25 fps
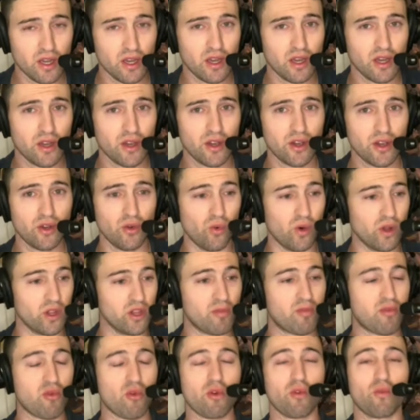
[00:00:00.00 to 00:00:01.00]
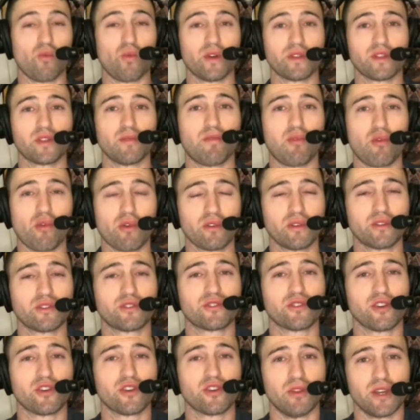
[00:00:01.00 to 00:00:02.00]
what Laporte, what the Portland
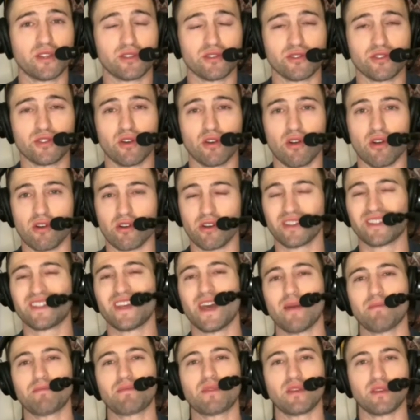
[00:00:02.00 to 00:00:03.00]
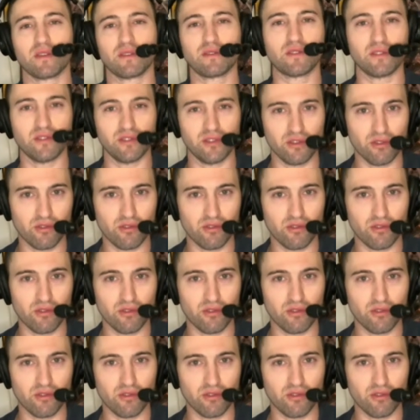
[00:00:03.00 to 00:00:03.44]
Trailblazers are attempting to do.